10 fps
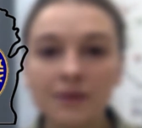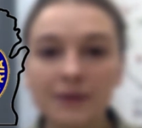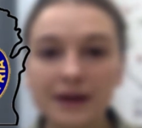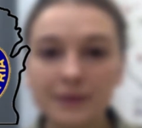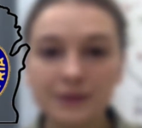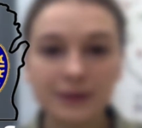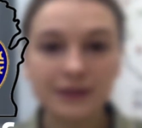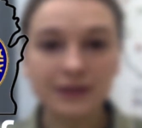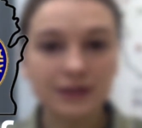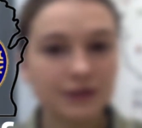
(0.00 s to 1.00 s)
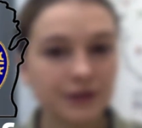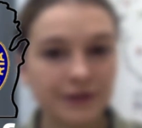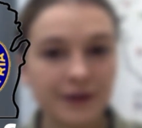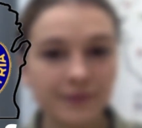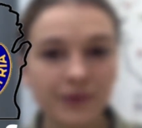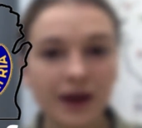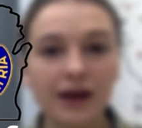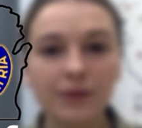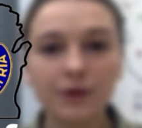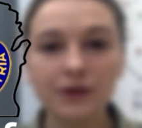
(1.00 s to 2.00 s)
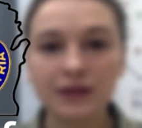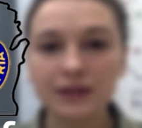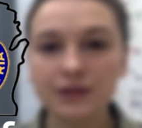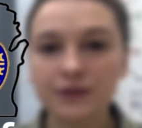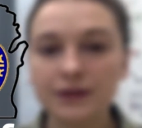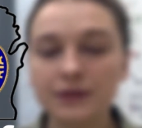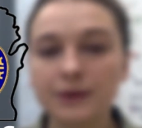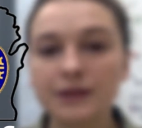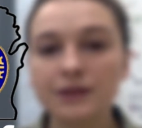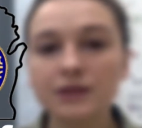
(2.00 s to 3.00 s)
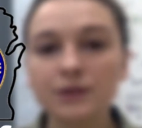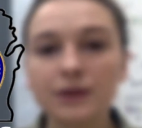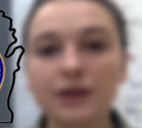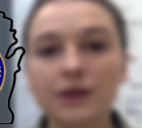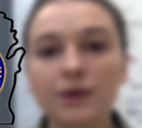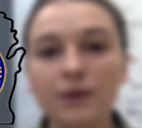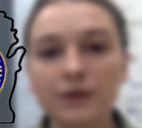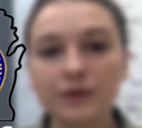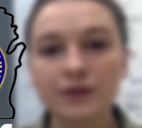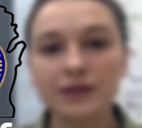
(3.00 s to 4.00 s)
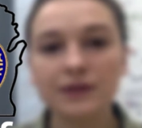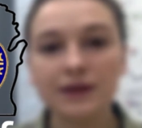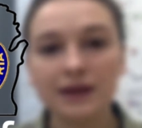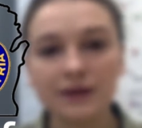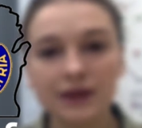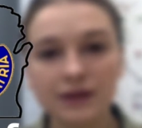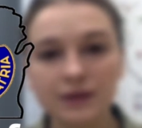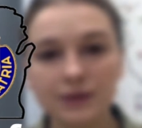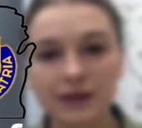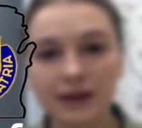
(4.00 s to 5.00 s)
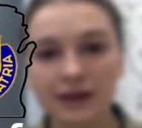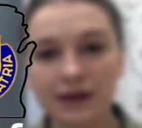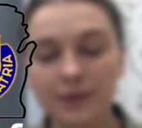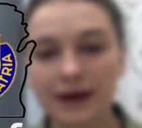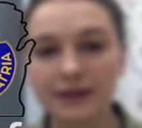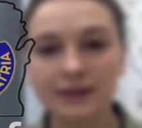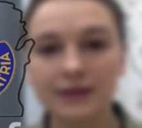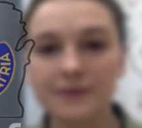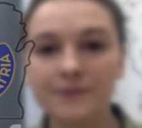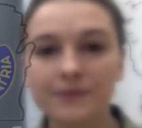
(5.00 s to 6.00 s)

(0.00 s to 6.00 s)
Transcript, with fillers: My name is Specialist Kostreva. I am a Religious Affairs Specialist with the 1147 Aviation Battalion out of Madison.